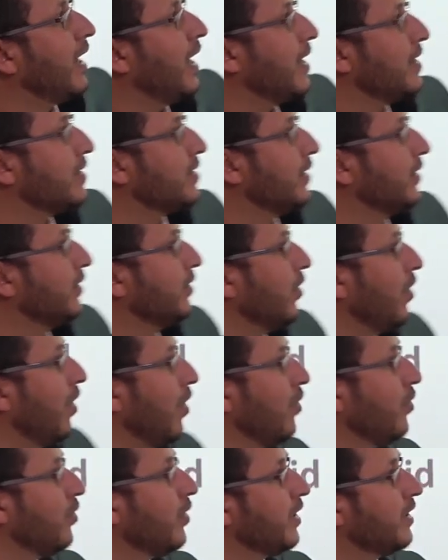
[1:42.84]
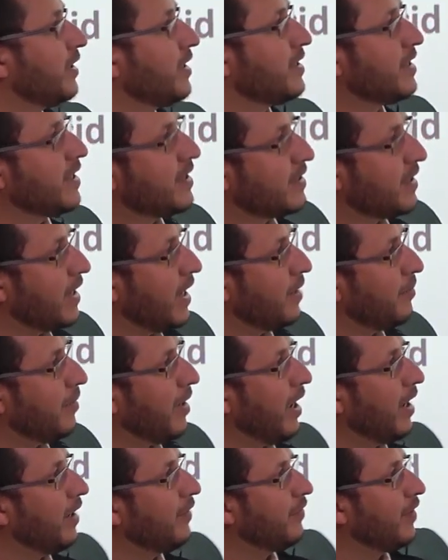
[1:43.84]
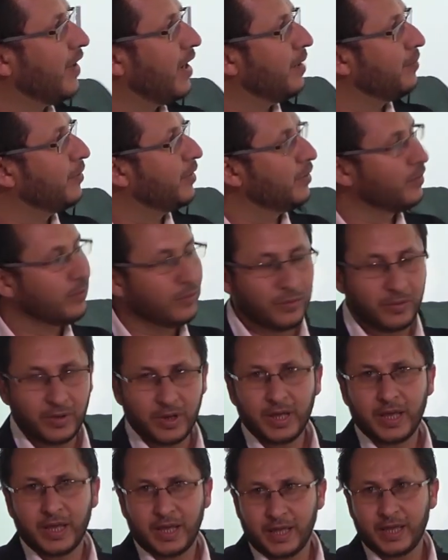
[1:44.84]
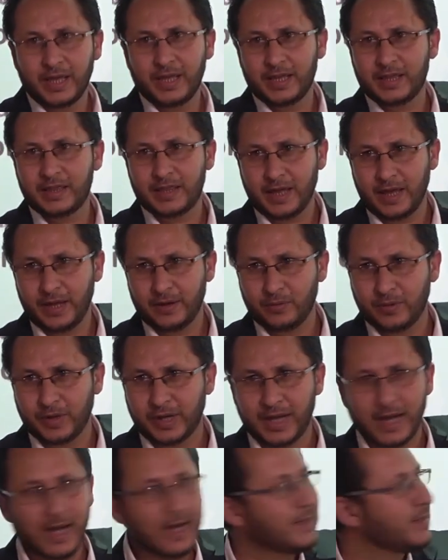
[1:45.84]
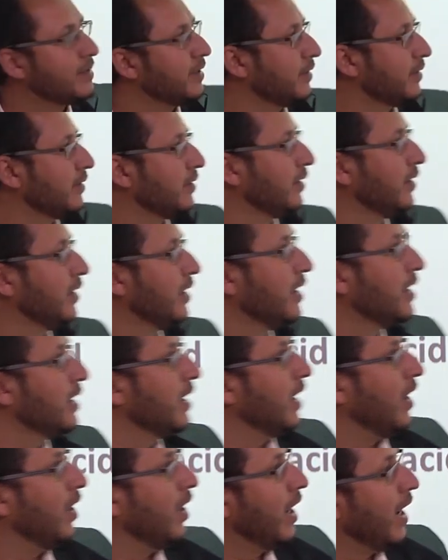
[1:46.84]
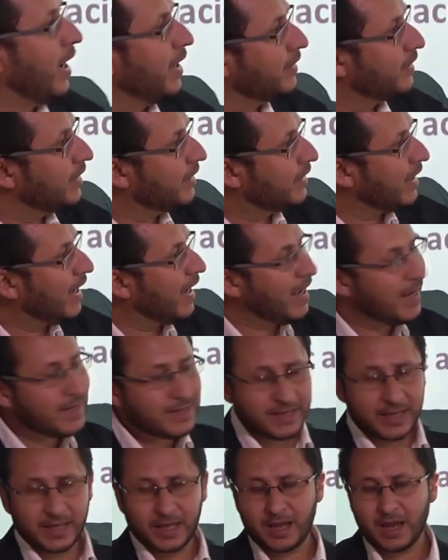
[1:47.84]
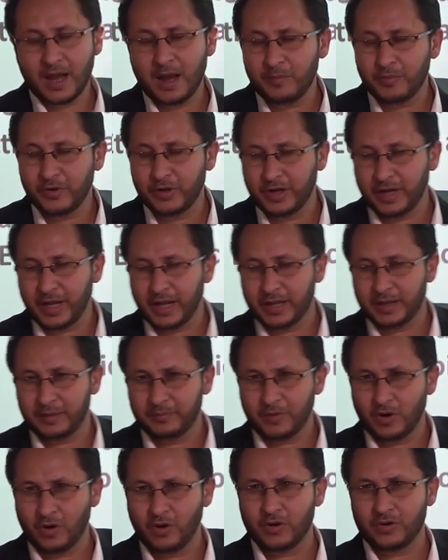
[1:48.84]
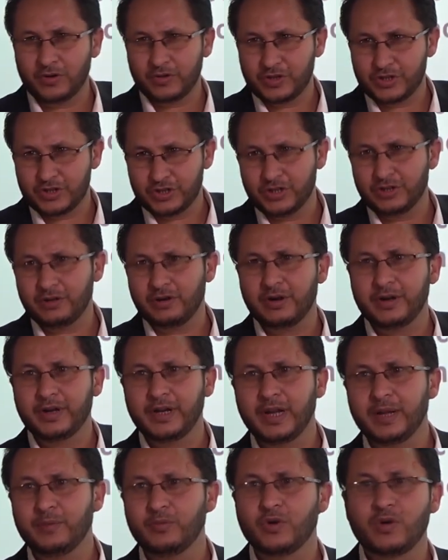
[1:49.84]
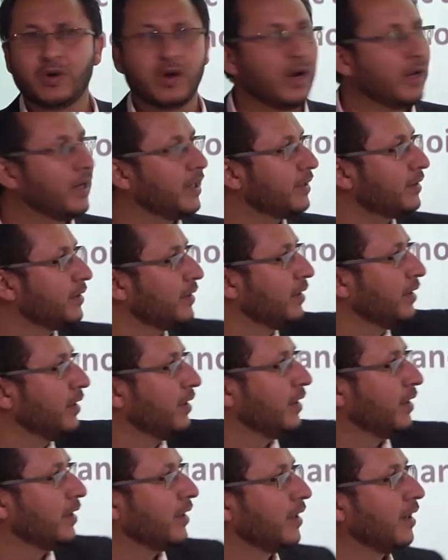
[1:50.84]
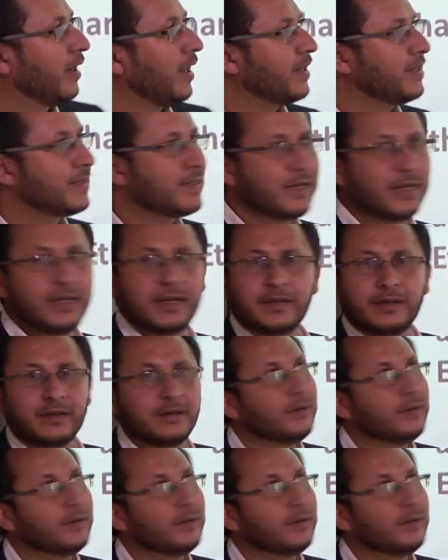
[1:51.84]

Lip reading: acid, or it is the same alpha amino ethanoic acid. And it has the common name or the general name, we call it glycine.